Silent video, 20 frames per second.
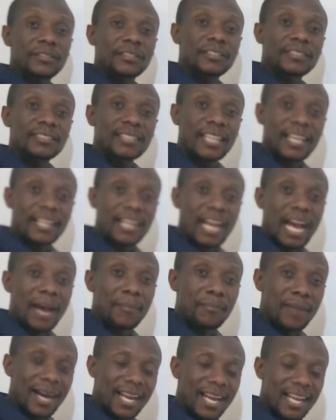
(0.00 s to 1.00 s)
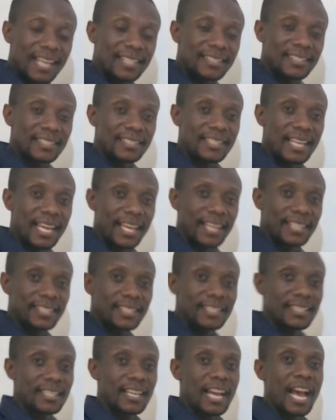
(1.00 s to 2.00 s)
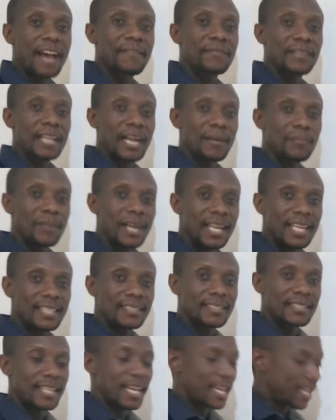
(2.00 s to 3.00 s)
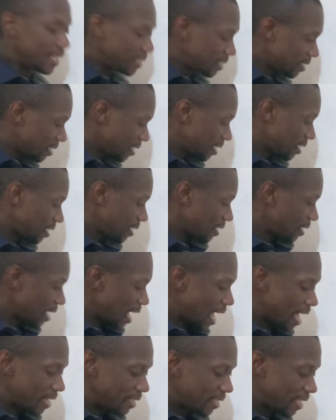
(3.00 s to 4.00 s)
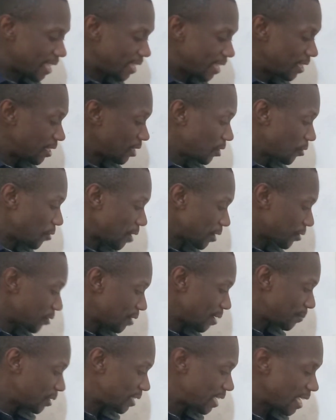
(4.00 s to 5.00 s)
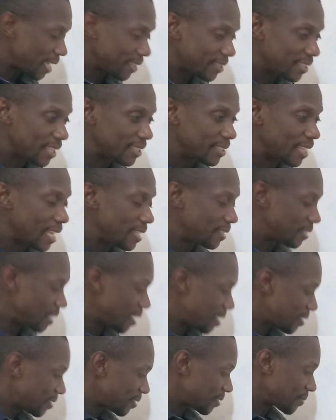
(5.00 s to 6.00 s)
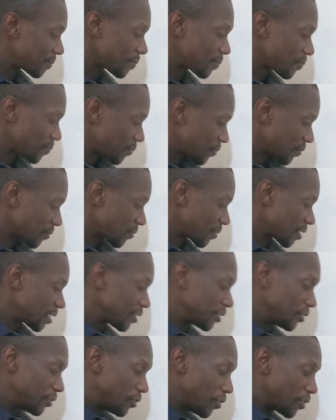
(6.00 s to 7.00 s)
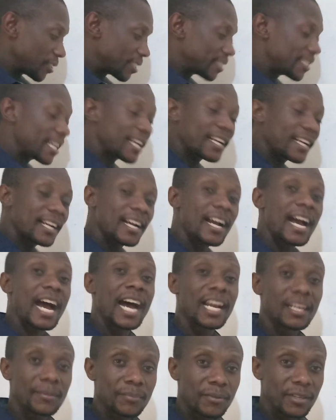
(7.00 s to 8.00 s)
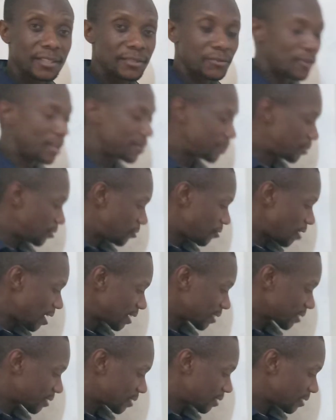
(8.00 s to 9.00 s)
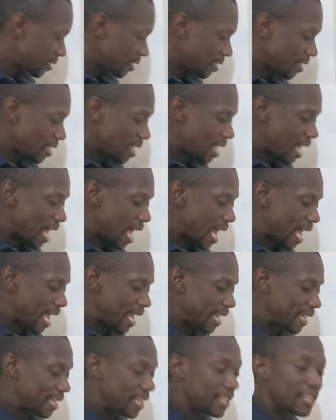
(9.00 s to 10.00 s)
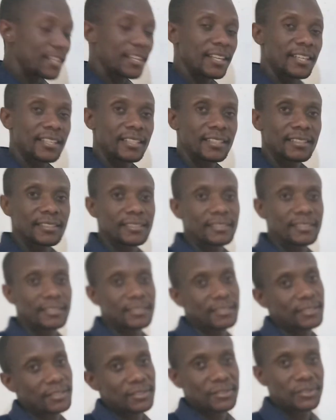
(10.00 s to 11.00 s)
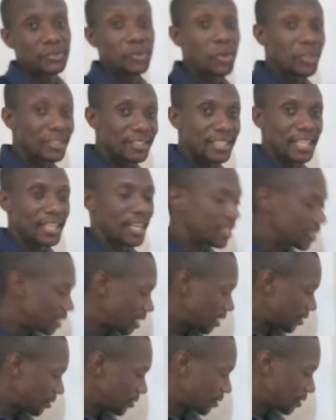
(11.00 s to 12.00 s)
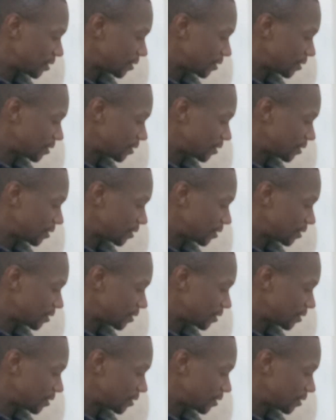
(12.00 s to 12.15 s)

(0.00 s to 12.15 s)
take a balanced diet, having a balanced diet, and then regular body exercises. Don't take unprescribed drugs, and don't take alcohol.